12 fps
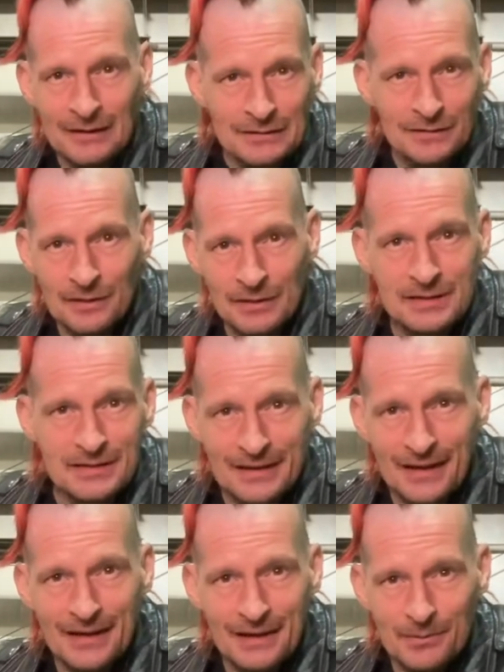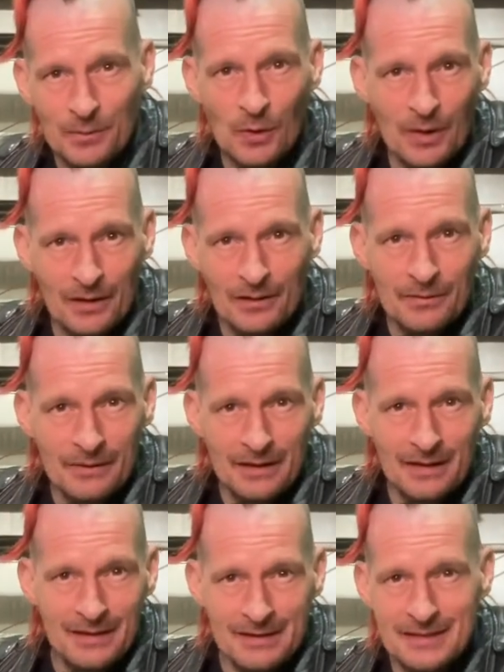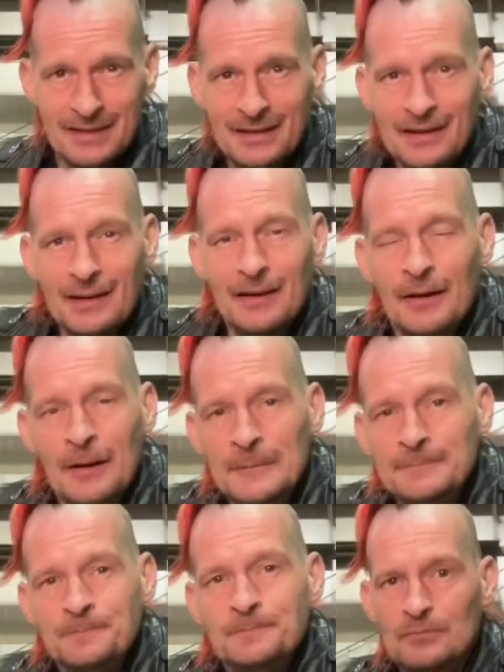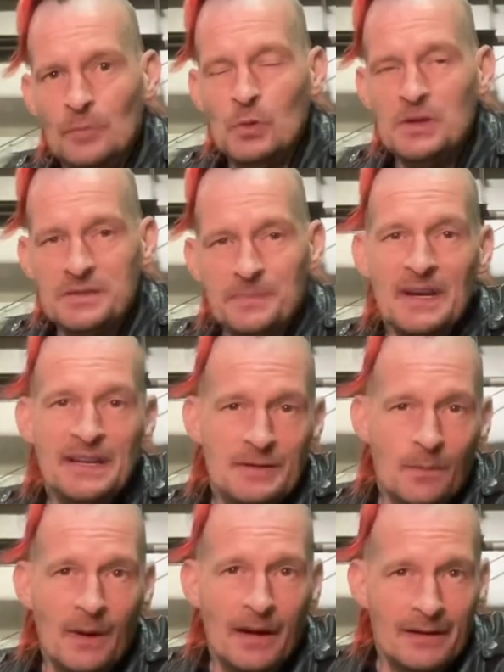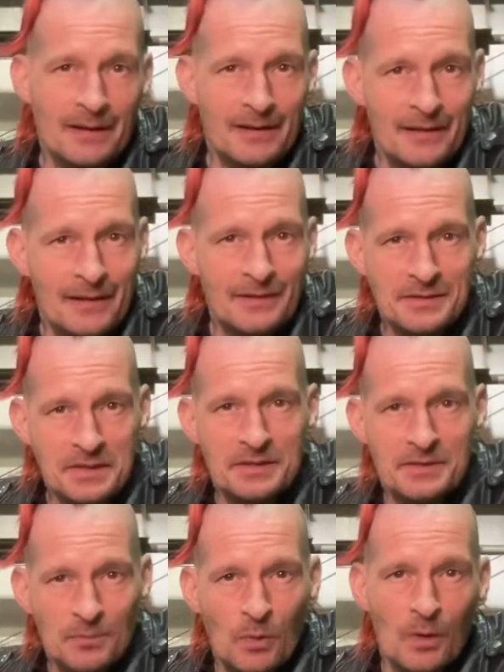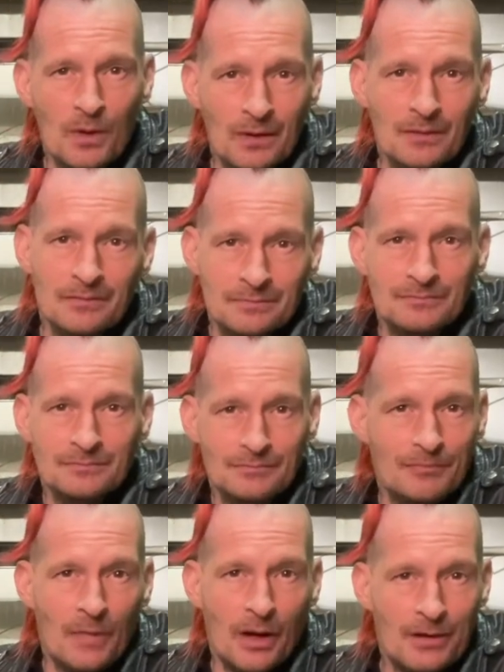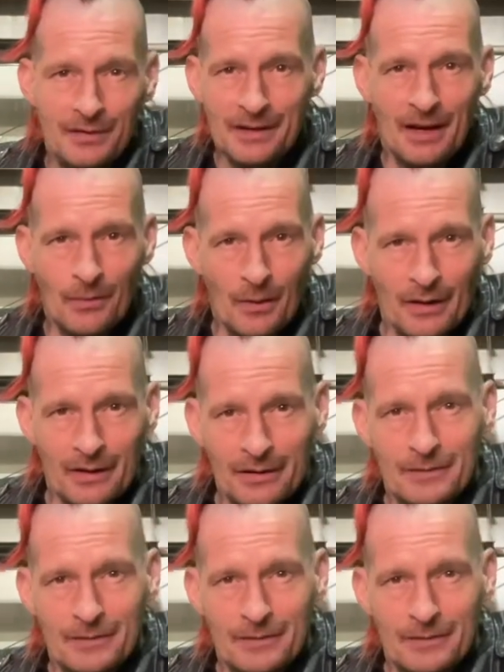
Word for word: looked kind of more realistic. More space welding, that's just more modern day welding.